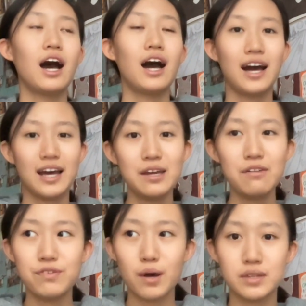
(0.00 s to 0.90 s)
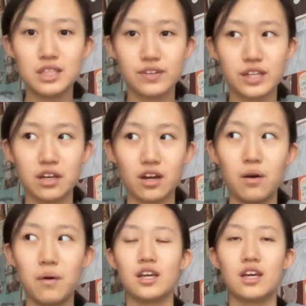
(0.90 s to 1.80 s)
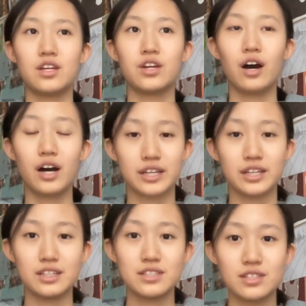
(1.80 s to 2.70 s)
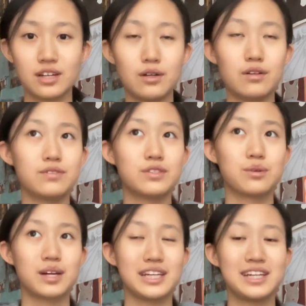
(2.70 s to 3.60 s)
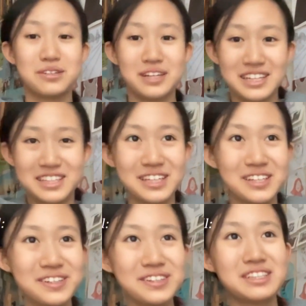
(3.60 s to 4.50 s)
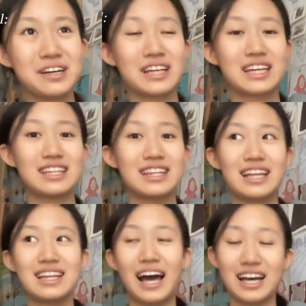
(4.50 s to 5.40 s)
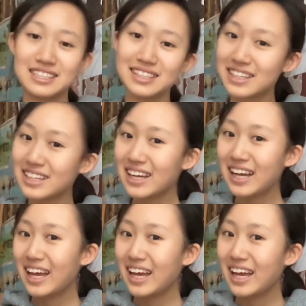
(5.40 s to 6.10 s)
I filmed this video in August of 2022, so like last year,